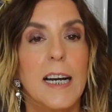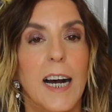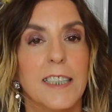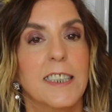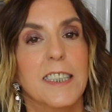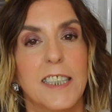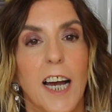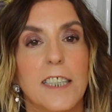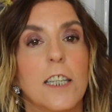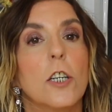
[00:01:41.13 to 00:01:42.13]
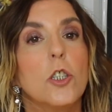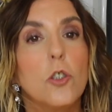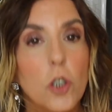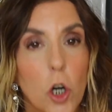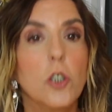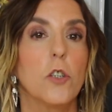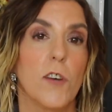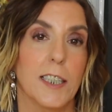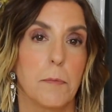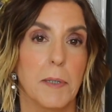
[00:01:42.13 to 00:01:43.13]
As an aside, you could
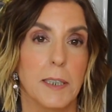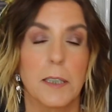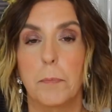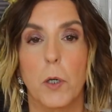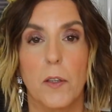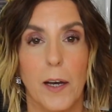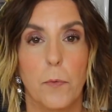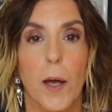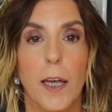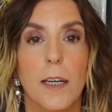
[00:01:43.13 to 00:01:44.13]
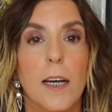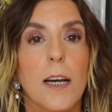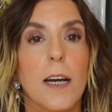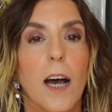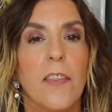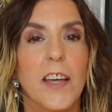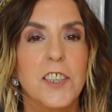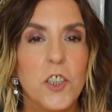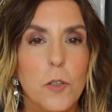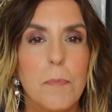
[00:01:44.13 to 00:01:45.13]
write a business book that way, and they
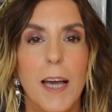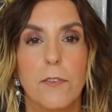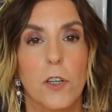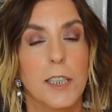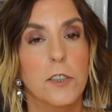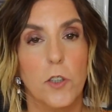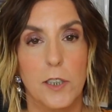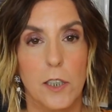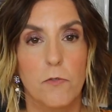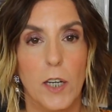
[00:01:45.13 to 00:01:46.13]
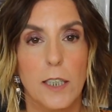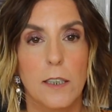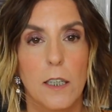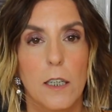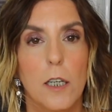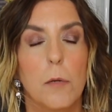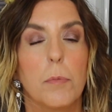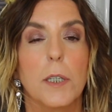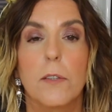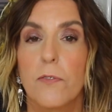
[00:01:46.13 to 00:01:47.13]
do make for an interesting read,
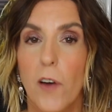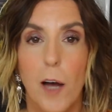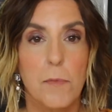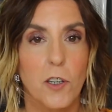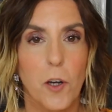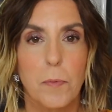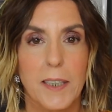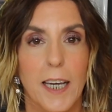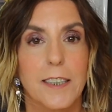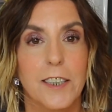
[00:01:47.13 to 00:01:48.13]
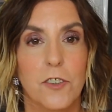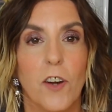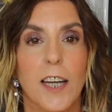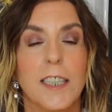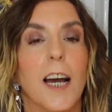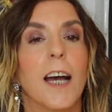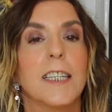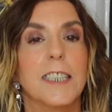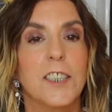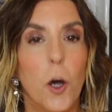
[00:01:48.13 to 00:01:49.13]
but it's far more complicated to write, and
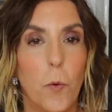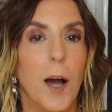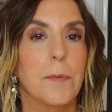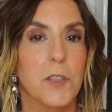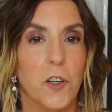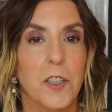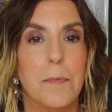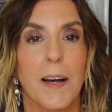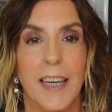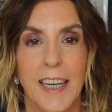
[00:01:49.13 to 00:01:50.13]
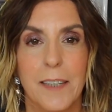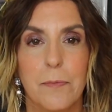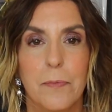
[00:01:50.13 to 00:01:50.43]
it's not what I'm talking about here.